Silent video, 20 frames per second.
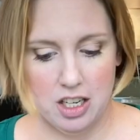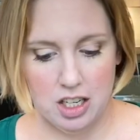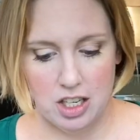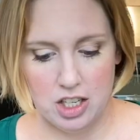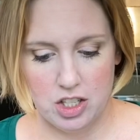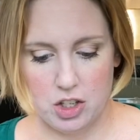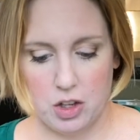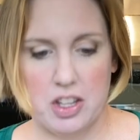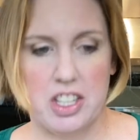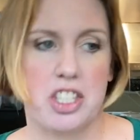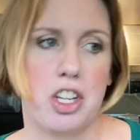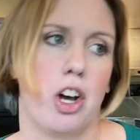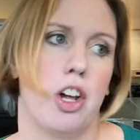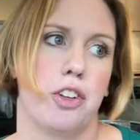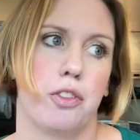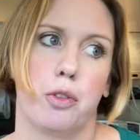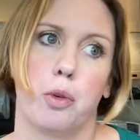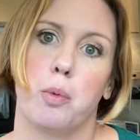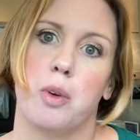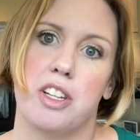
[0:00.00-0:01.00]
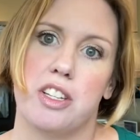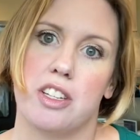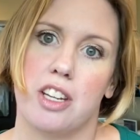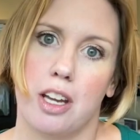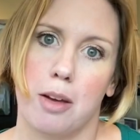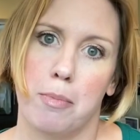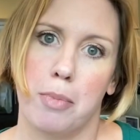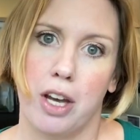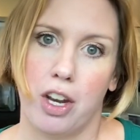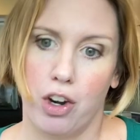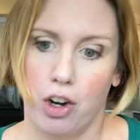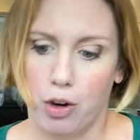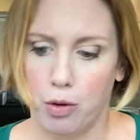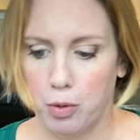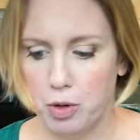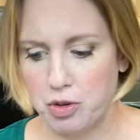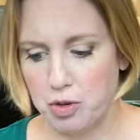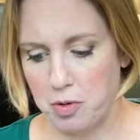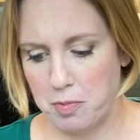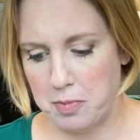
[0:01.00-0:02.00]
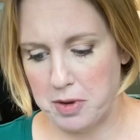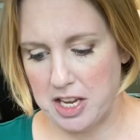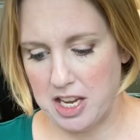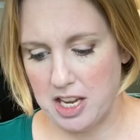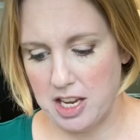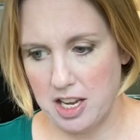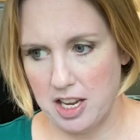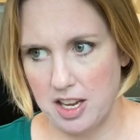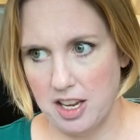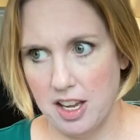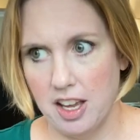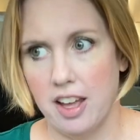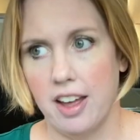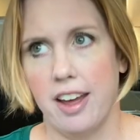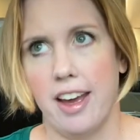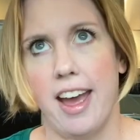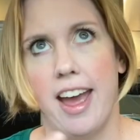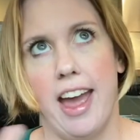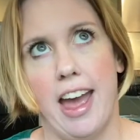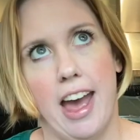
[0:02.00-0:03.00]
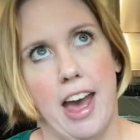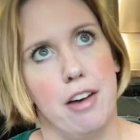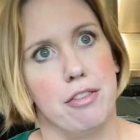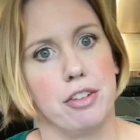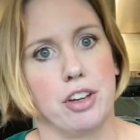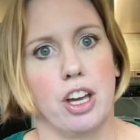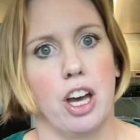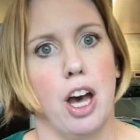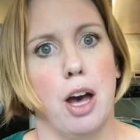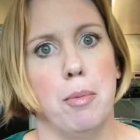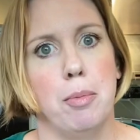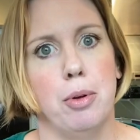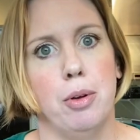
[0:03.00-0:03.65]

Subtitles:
So this calls for 1 stick of butter, which would be half a cup